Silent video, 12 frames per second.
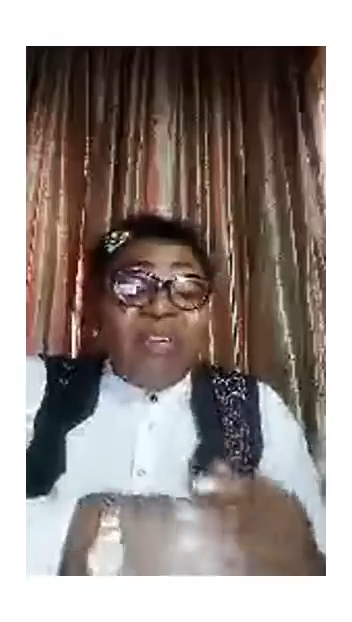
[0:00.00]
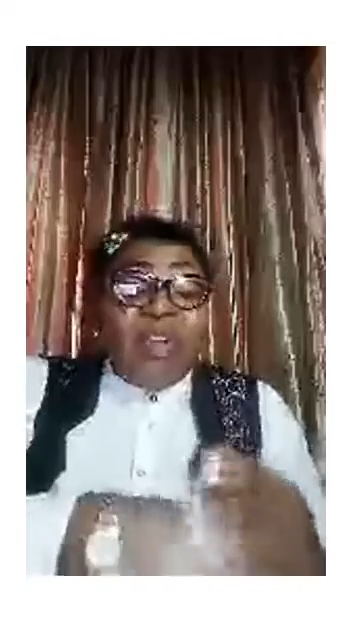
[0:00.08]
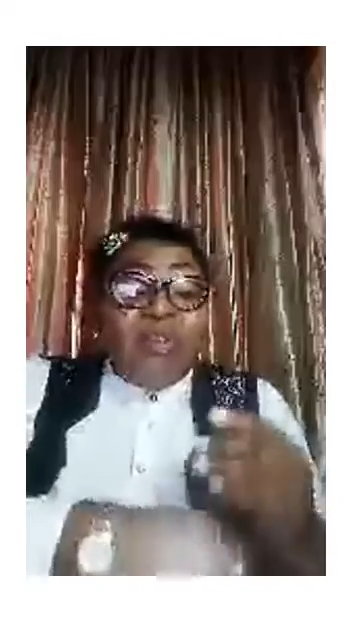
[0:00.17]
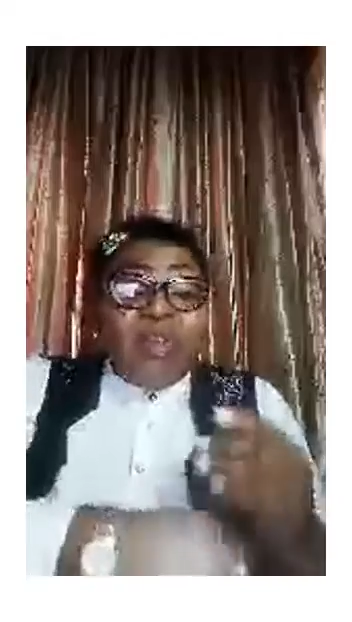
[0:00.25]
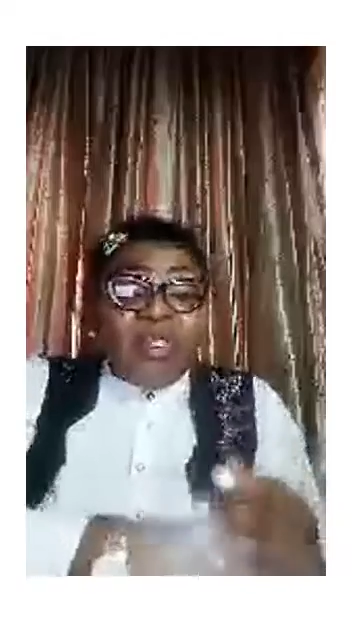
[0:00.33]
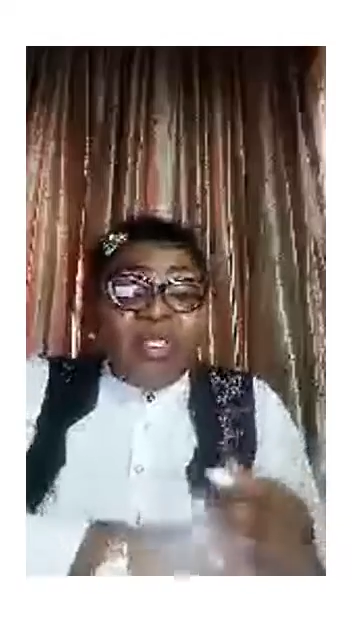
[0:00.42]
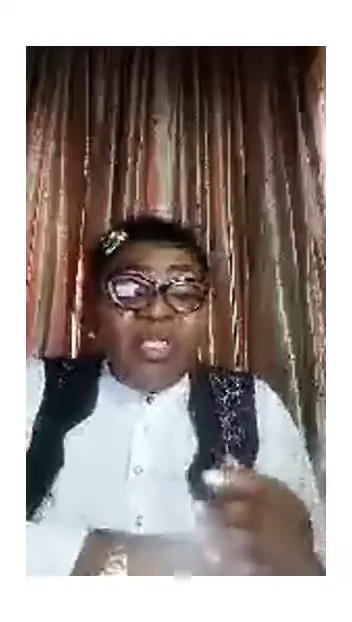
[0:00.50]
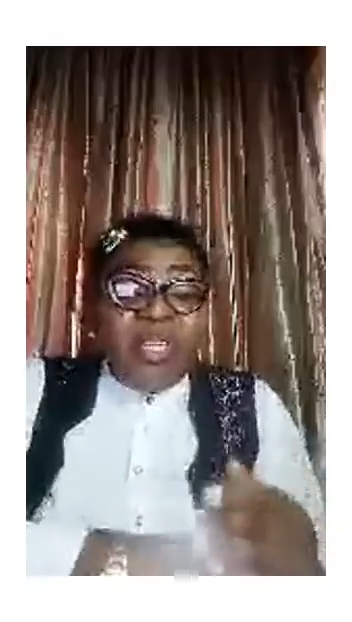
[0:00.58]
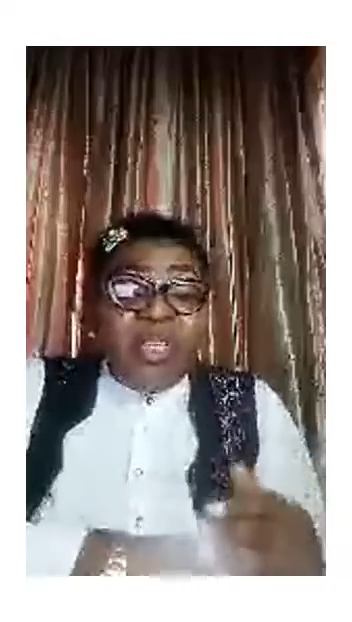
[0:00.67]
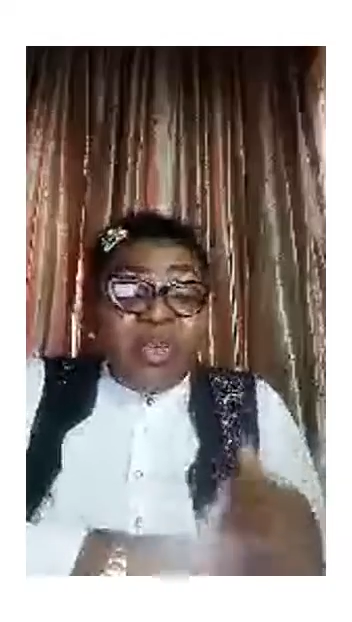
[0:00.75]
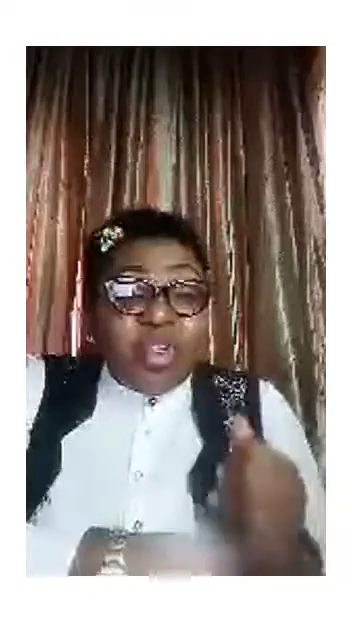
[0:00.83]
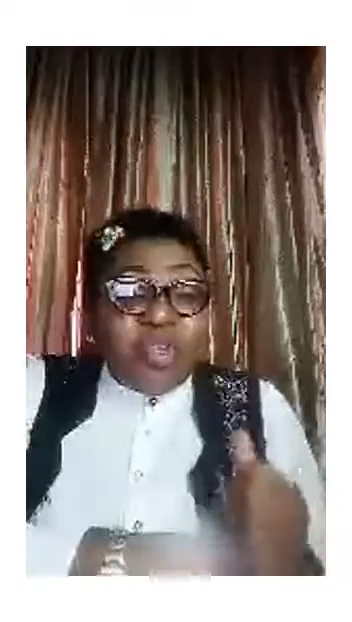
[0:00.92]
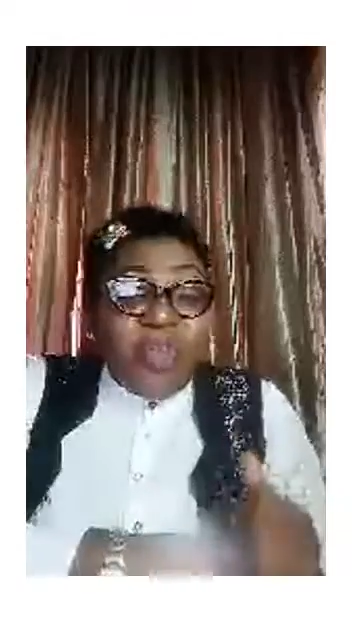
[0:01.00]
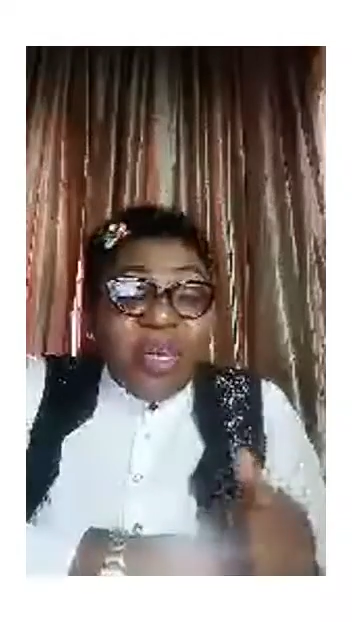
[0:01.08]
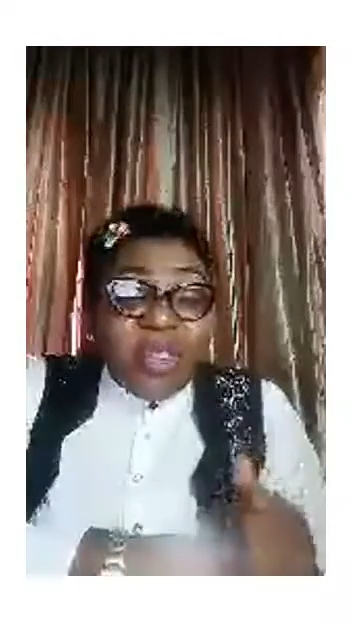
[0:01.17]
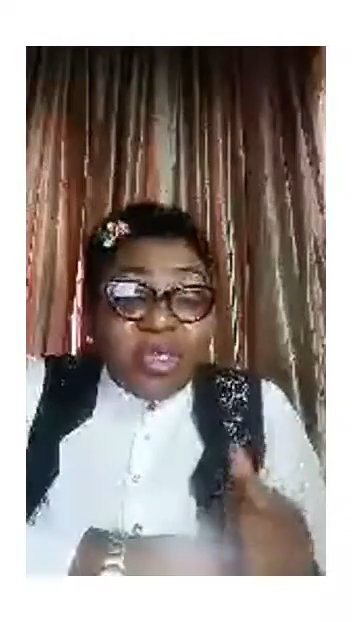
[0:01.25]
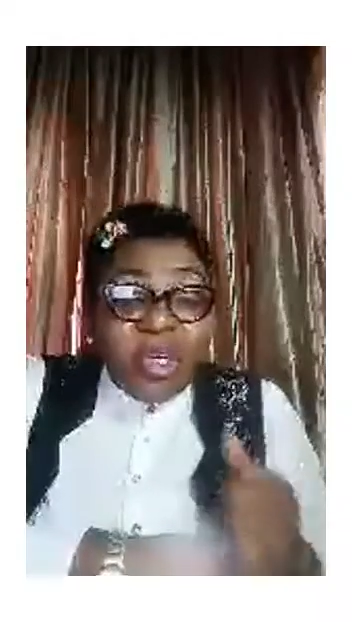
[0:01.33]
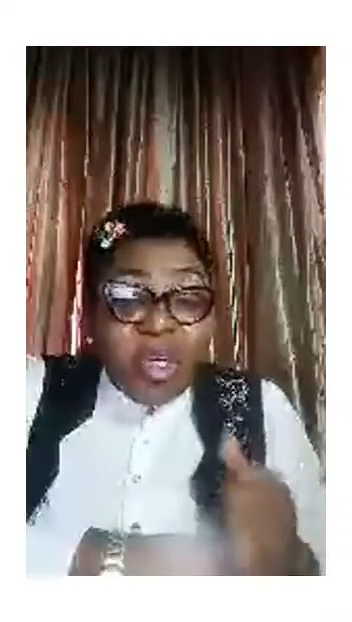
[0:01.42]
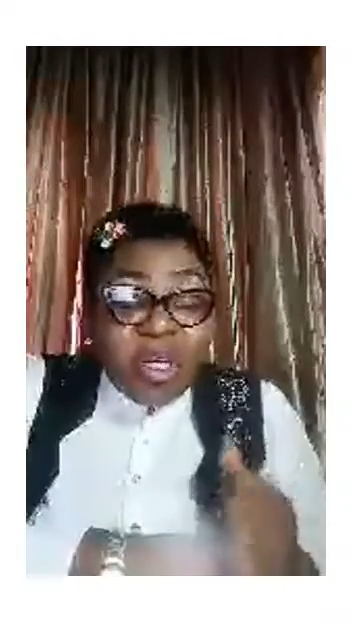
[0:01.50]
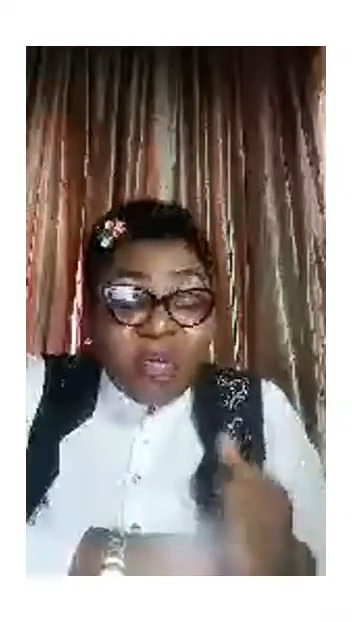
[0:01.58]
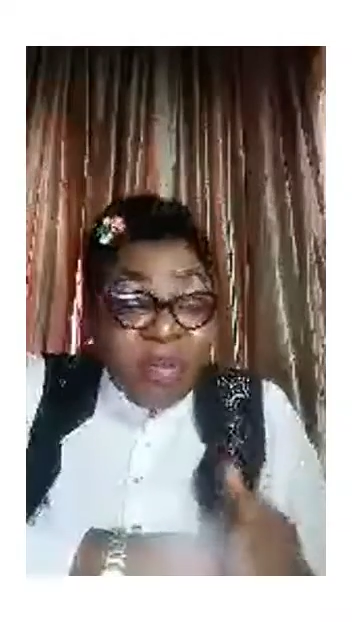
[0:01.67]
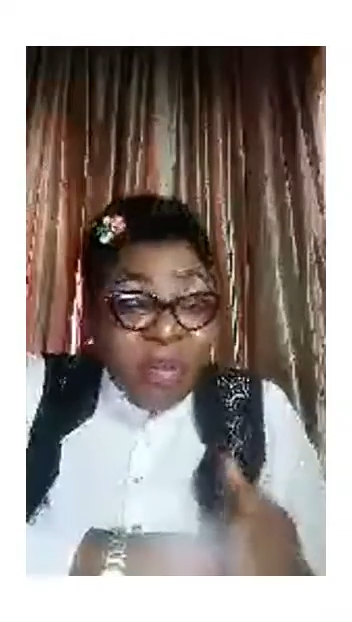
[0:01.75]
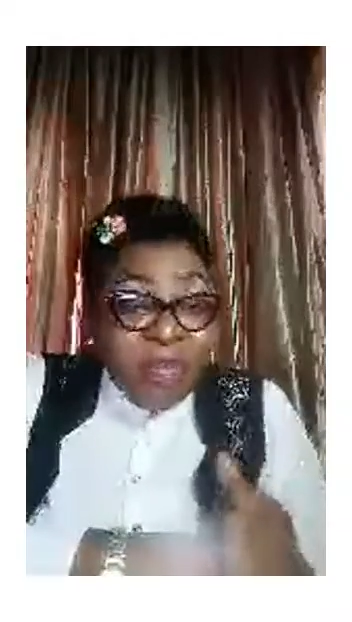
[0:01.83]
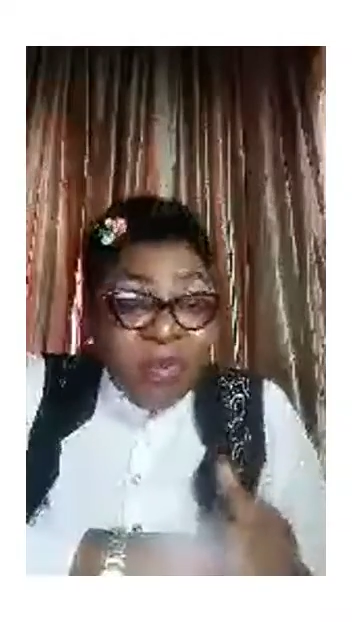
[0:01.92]
opportunity to speak to young
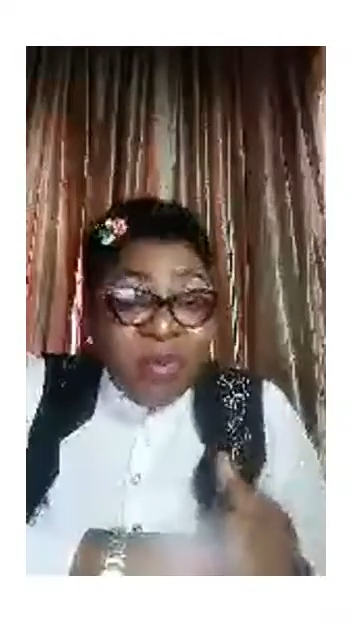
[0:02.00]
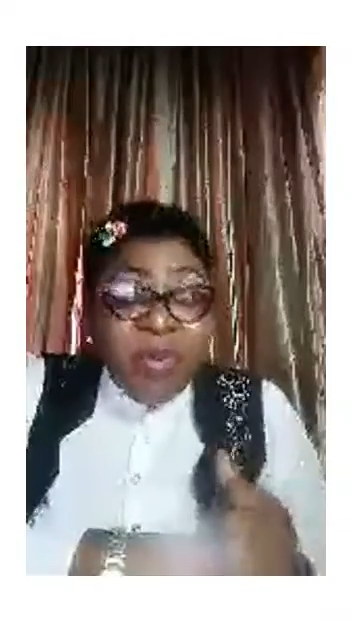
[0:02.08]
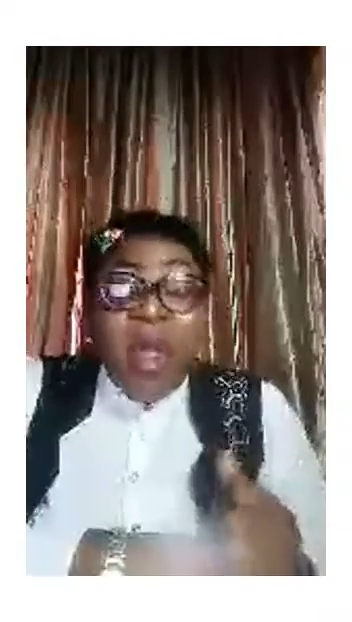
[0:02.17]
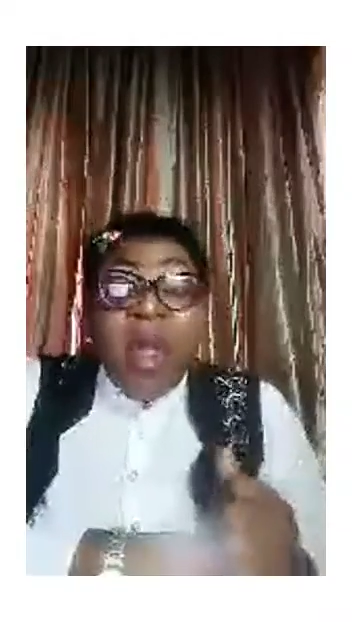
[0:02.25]
people